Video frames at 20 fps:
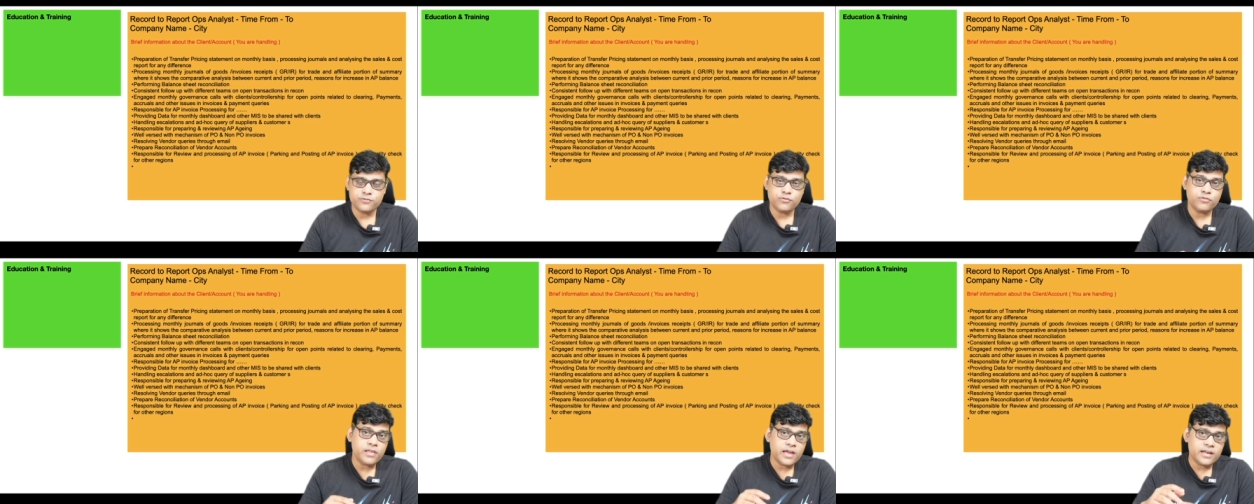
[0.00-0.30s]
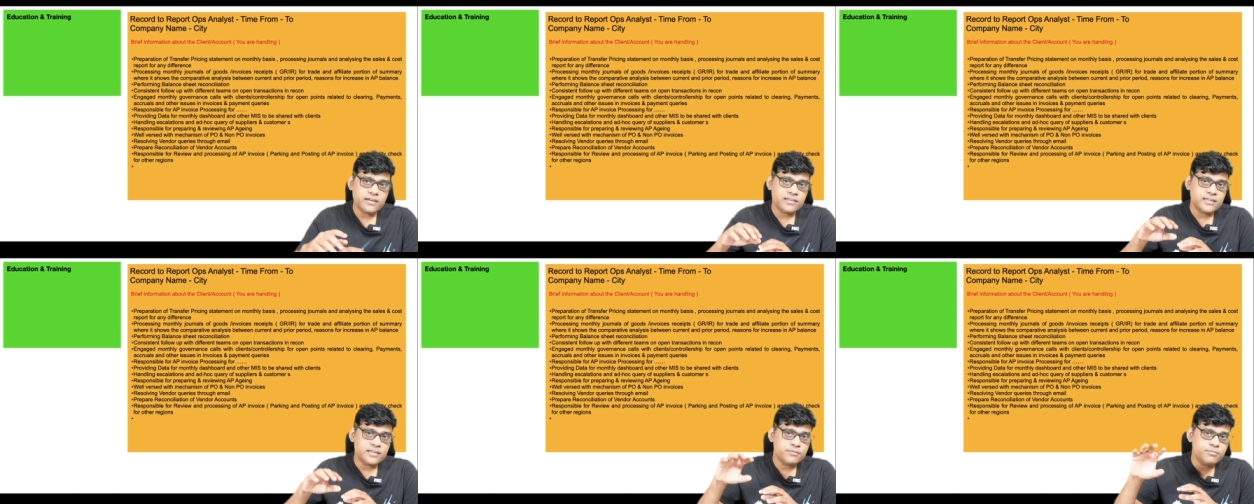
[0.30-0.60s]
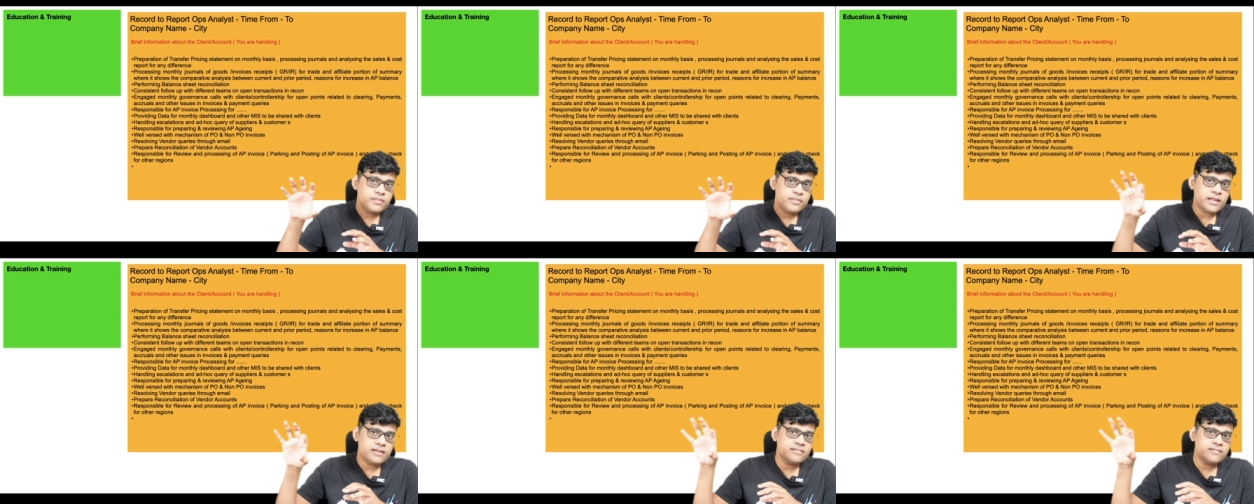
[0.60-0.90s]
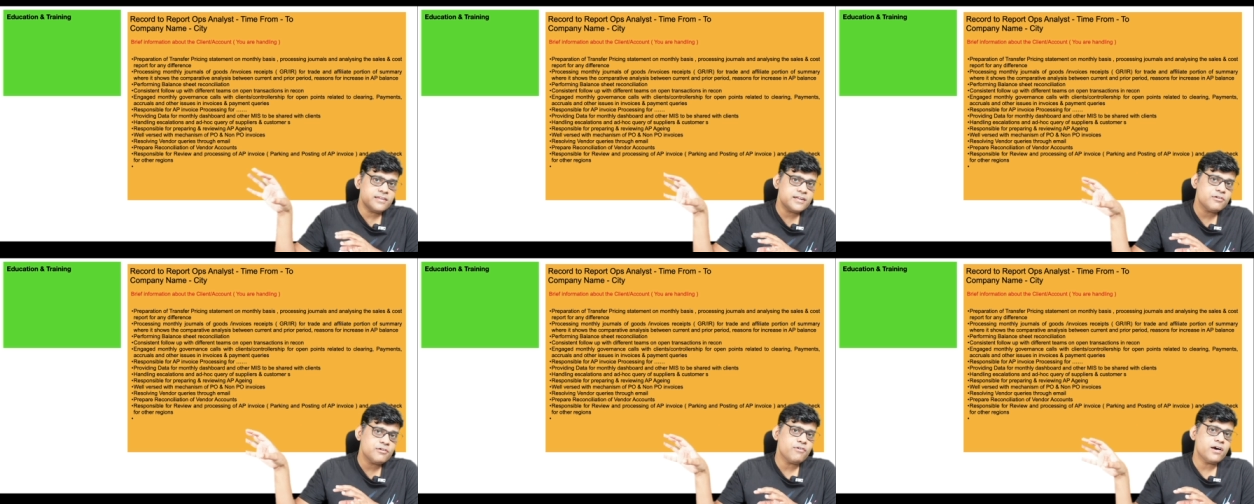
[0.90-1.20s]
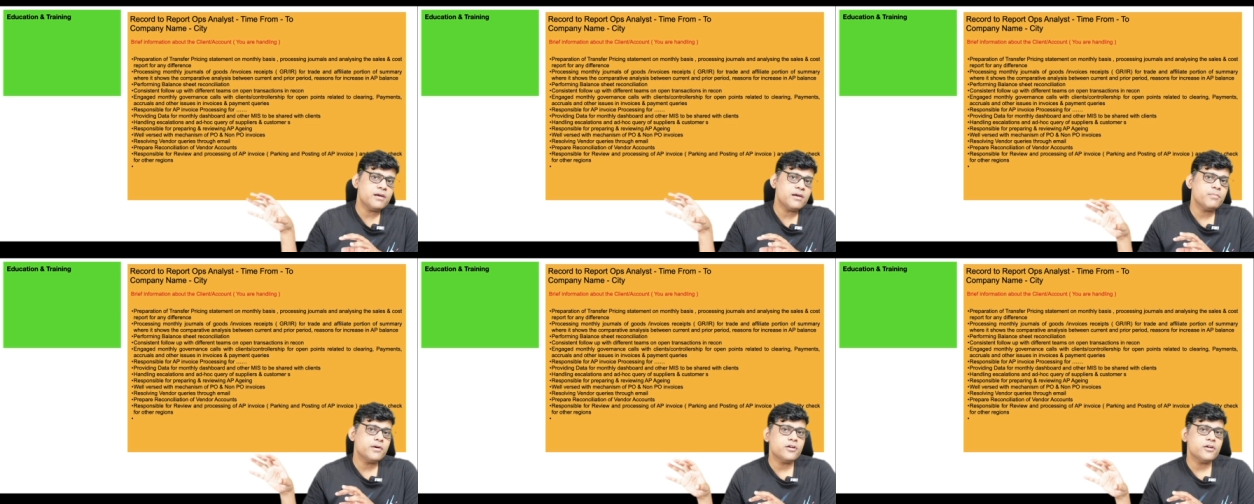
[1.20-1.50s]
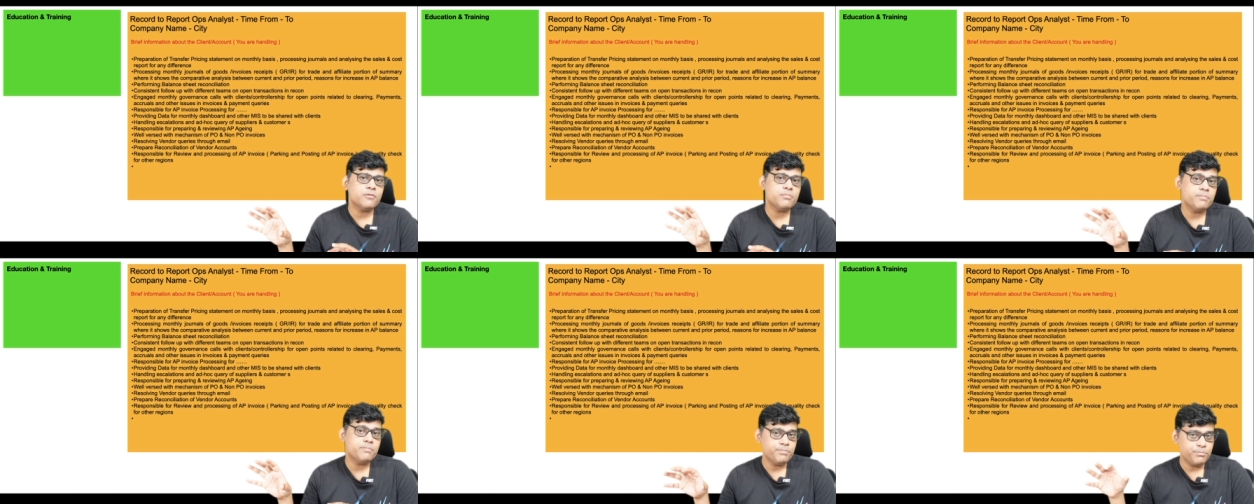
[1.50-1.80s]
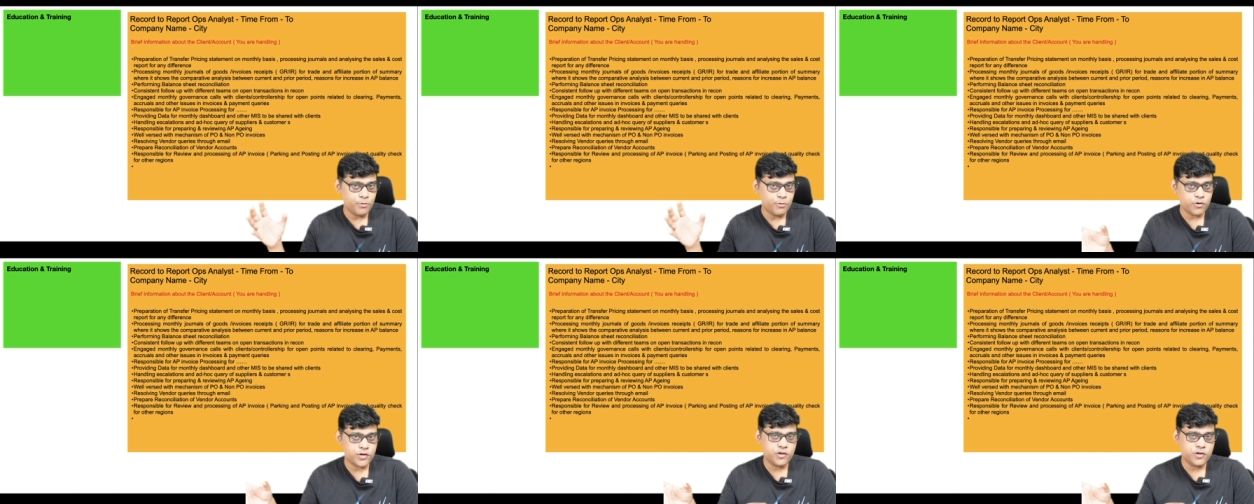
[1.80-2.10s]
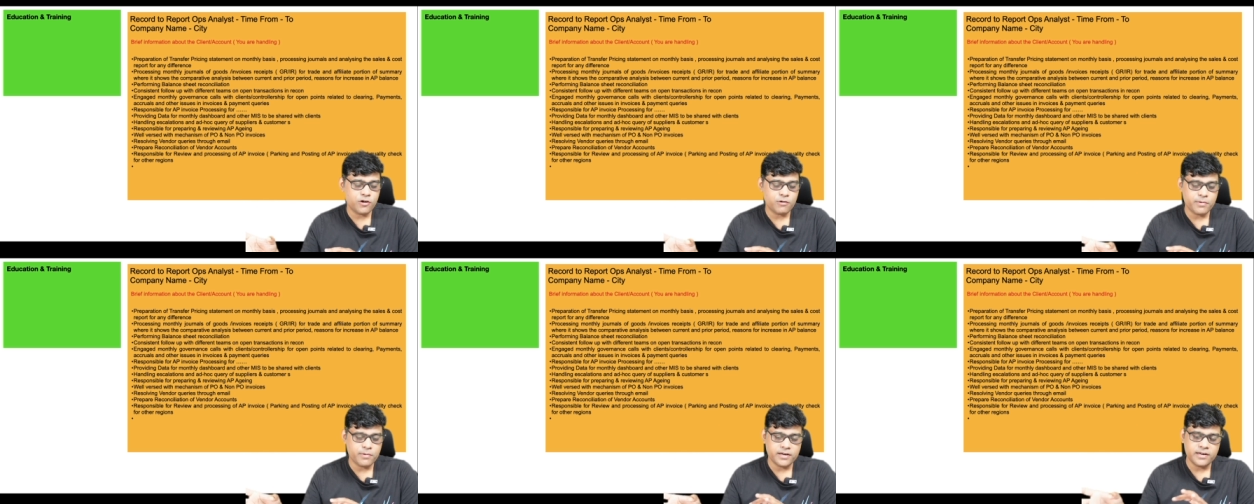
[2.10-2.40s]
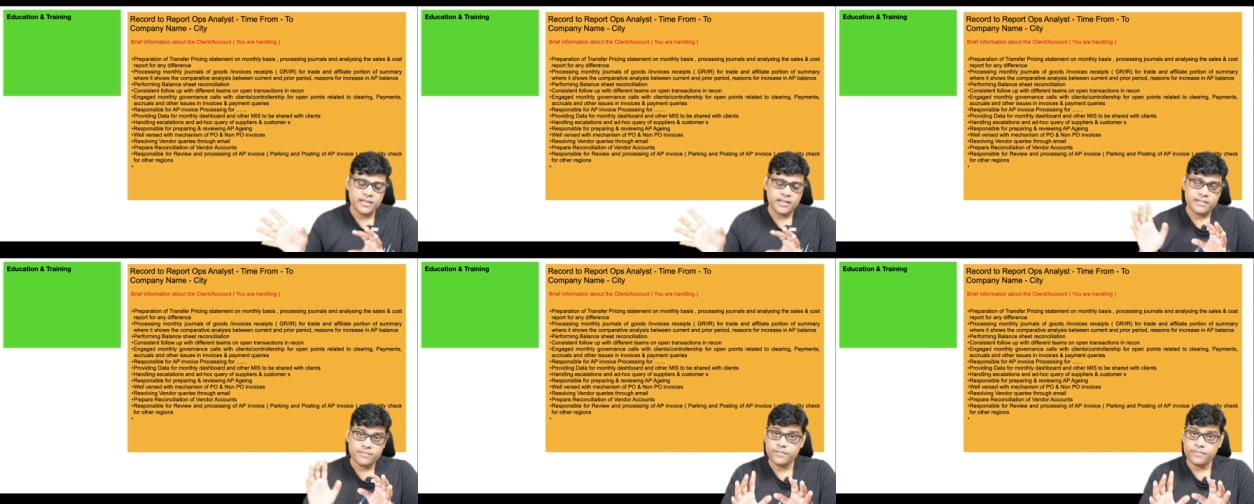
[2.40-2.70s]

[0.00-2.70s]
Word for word: so that if there is a requirement of procurement,